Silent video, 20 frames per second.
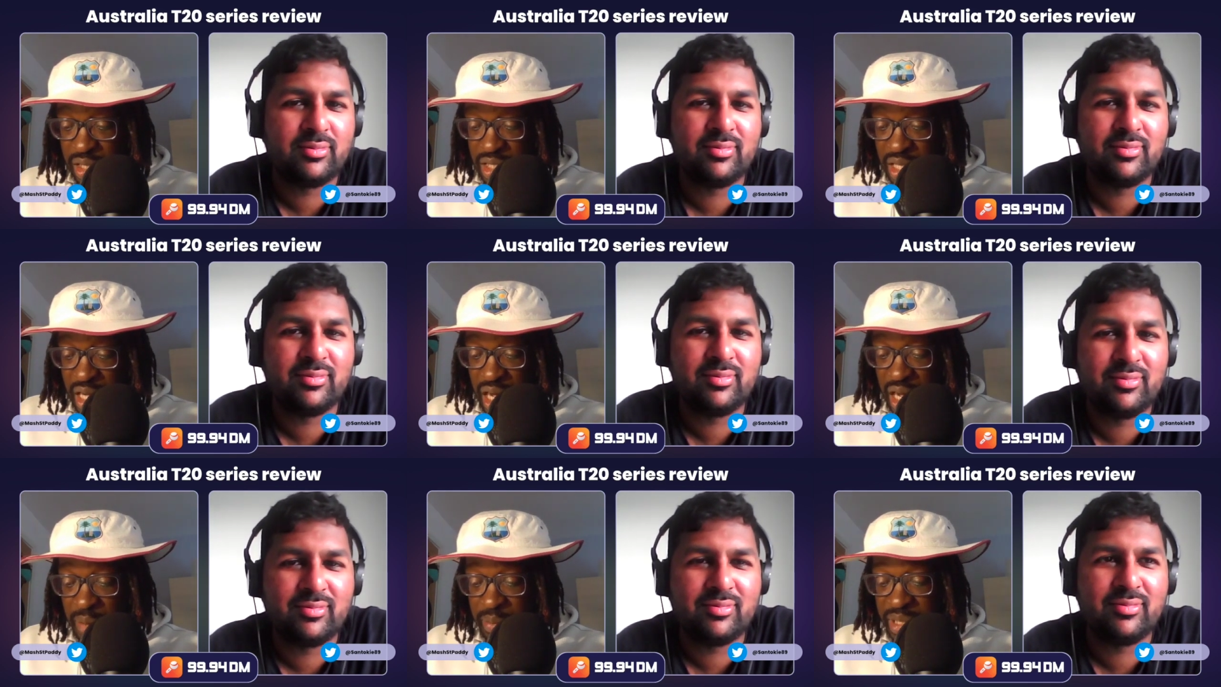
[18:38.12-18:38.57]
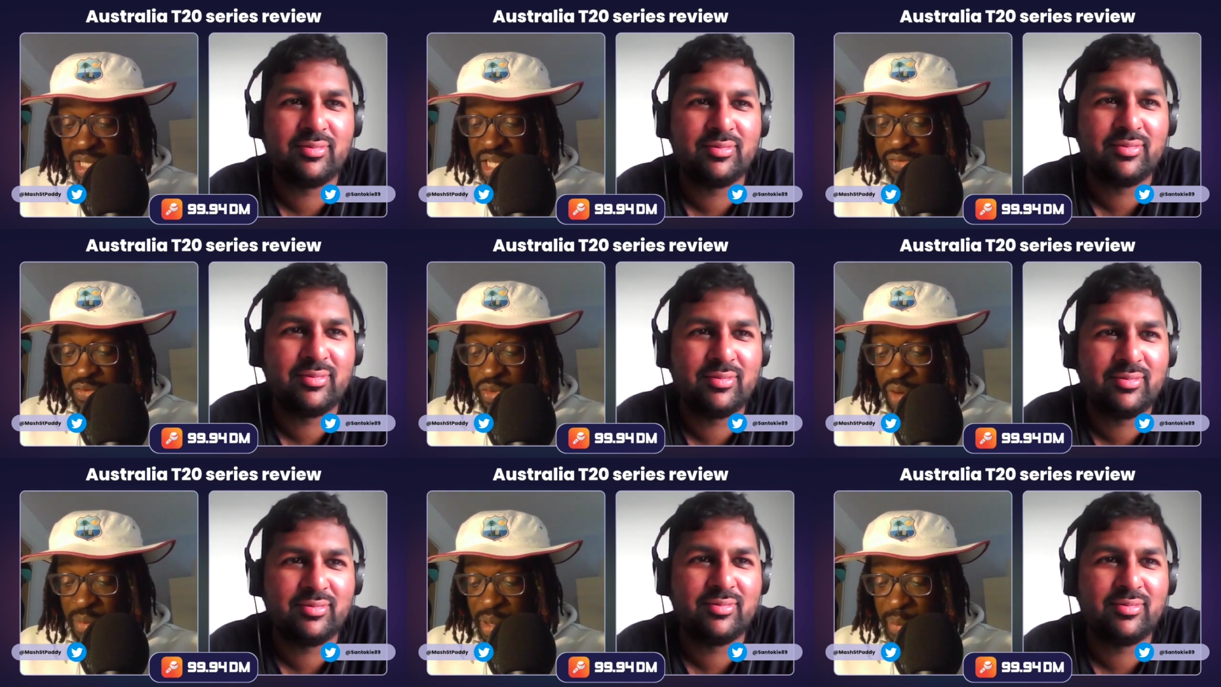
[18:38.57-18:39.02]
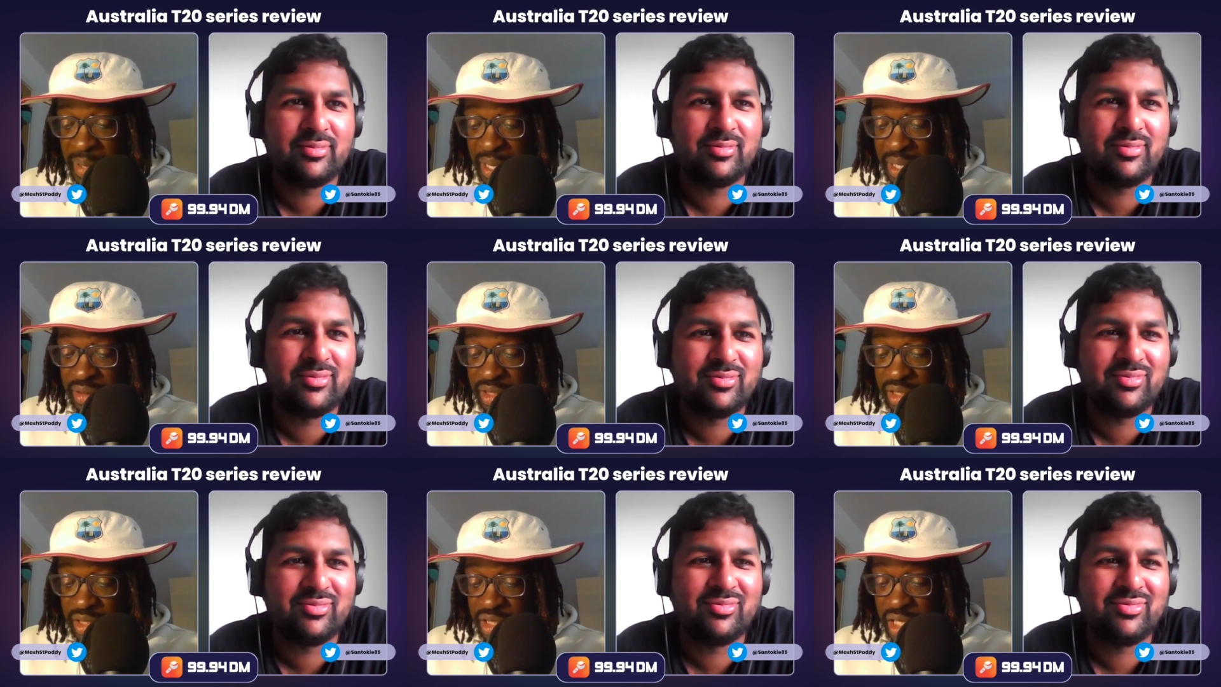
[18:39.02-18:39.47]
Speaker 1: Can't believe what I'm
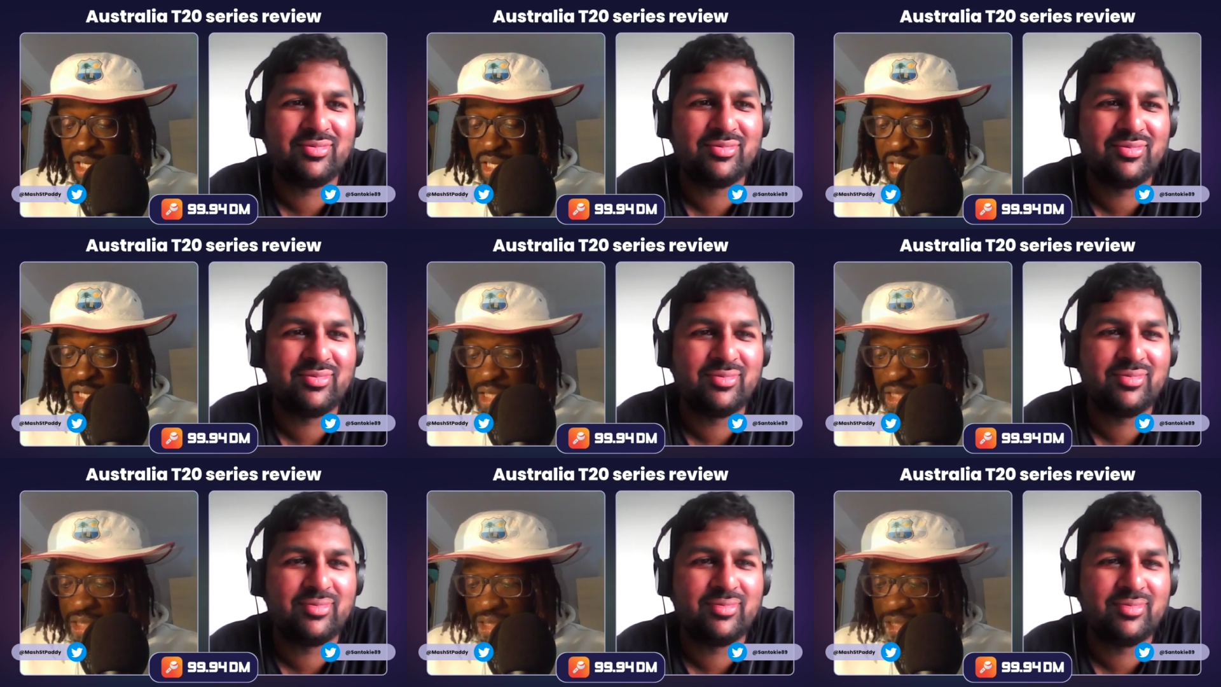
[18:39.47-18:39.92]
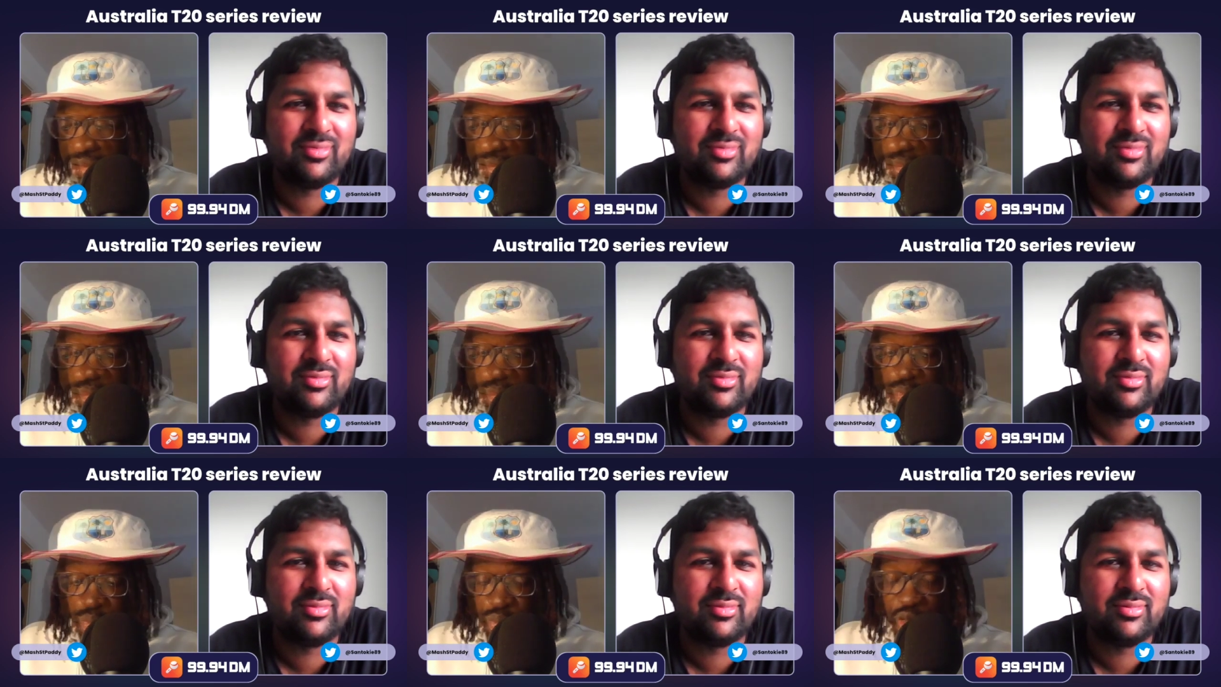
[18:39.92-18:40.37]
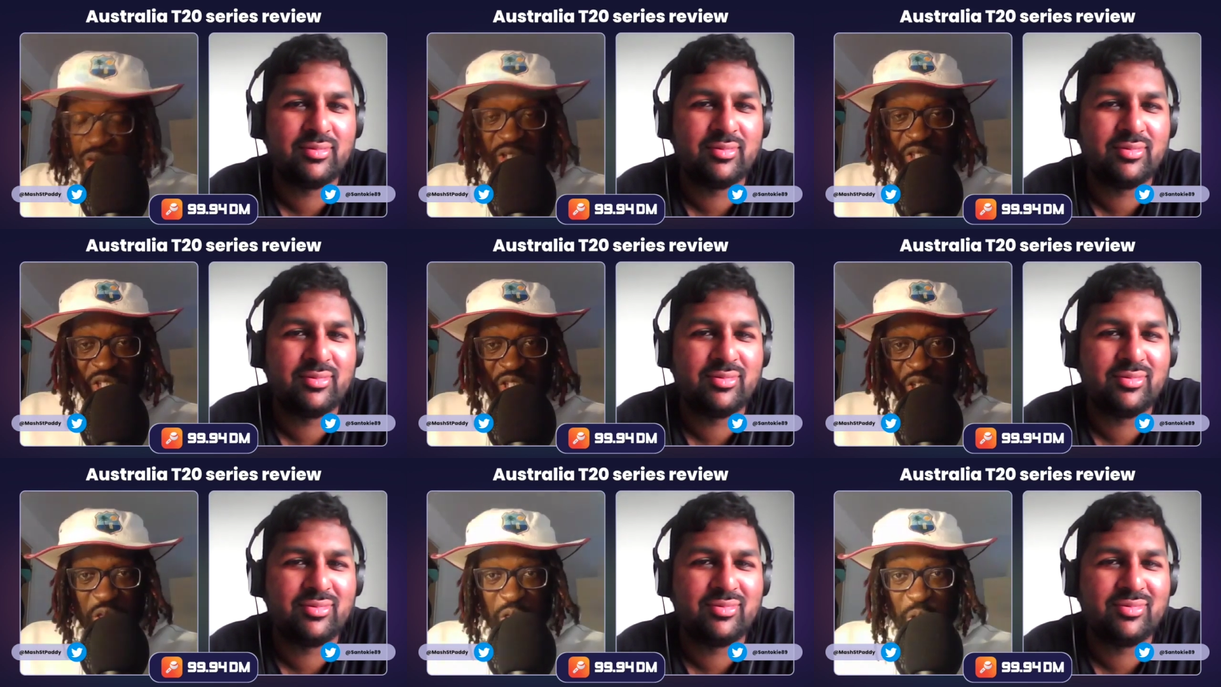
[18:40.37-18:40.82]
about to say here now.
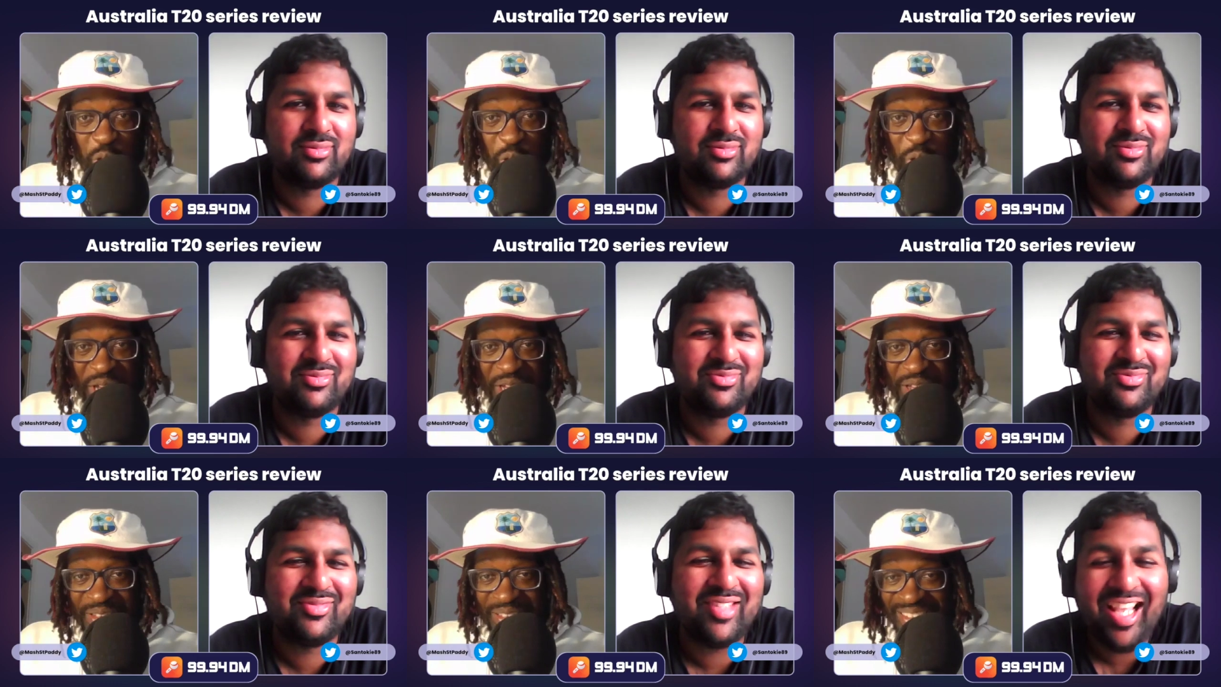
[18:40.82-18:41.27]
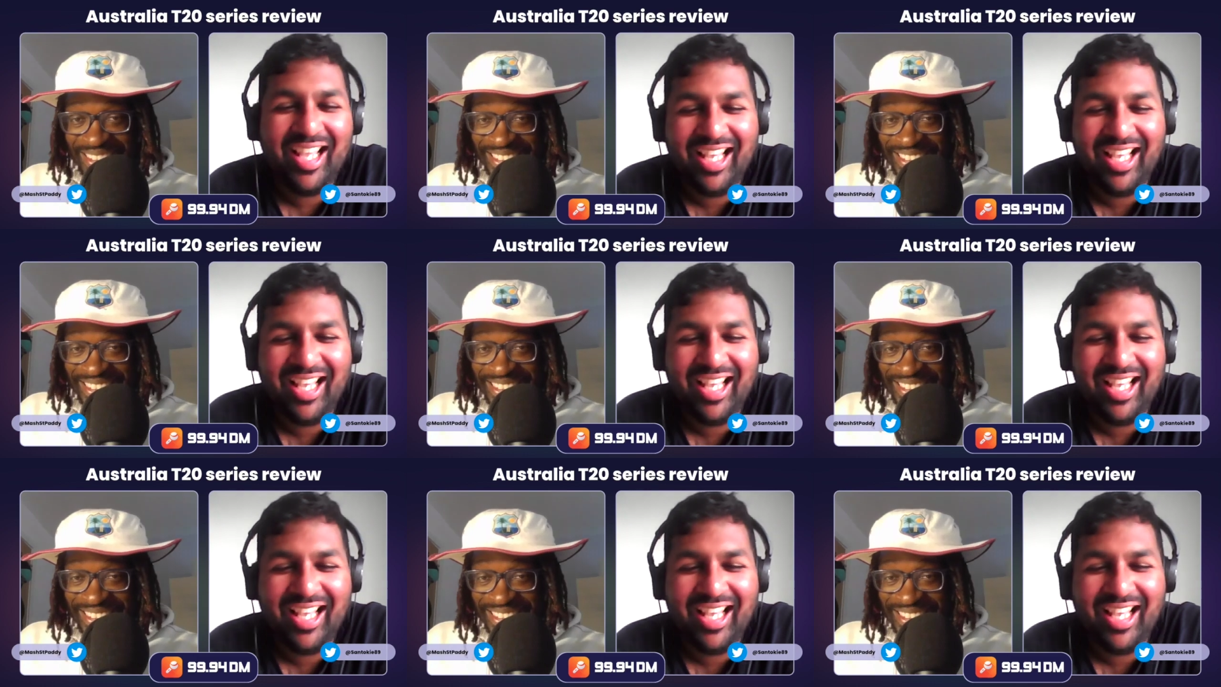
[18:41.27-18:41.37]
Brooks at three.